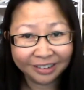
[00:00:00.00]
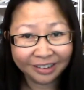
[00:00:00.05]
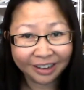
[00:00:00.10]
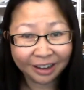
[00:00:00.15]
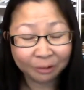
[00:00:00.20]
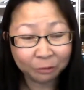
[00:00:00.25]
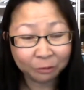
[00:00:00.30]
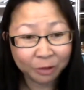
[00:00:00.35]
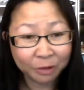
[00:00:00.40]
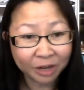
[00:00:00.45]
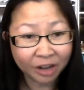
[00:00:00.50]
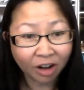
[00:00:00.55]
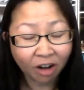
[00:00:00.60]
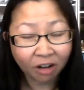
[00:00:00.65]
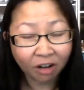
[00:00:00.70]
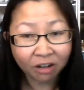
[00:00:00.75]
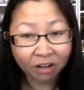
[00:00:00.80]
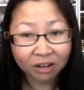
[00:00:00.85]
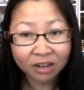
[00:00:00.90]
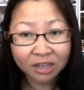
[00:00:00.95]
and we
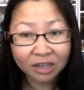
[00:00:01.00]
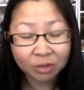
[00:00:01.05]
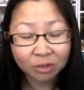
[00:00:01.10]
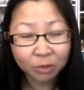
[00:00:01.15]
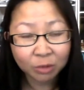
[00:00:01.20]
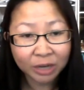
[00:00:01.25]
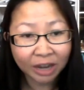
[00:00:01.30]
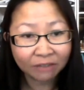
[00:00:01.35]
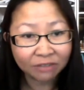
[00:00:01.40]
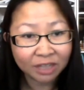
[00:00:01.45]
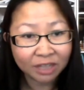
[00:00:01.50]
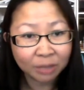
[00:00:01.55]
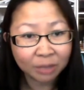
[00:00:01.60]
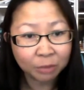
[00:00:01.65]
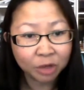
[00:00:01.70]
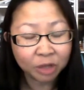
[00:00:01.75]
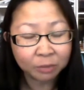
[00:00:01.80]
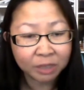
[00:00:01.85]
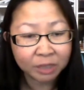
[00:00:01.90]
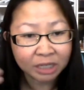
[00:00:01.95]
have
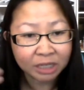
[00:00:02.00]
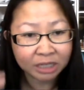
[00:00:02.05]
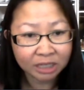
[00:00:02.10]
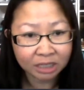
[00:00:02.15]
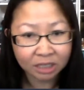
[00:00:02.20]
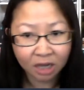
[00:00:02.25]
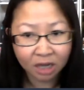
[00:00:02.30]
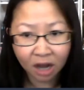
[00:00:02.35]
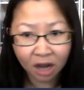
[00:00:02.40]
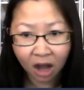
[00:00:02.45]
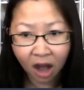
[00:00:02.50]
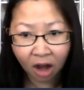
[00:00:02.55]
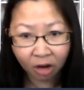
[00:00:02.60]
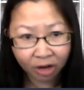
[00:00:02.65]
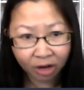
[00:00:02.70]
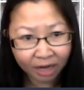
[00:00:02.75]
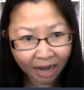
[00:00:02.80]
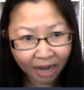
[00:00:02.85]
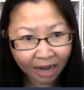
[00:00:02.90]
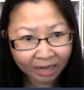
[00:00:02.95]
liberty because it's our
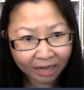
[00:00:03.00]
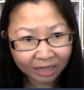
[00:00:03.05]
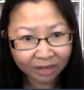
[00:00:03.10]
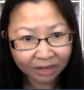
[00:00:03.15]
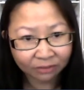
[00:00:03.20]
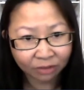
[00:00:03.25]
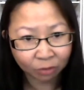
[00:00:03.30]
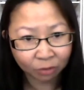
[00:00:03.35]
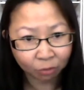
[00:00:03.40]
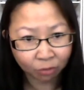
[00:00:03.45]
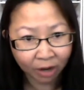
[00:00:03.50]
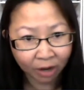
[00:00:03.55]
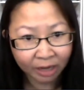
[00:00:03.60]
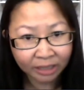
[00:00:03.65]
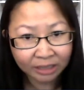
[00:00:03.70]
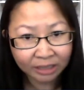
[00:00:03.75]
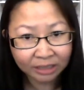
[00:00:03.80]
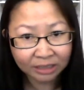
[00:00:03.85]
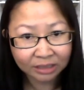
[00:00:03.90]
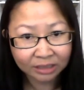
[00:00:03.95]
God-given
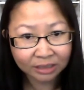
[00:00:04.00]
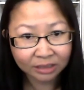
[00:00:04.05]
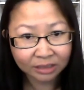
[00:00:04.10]
right,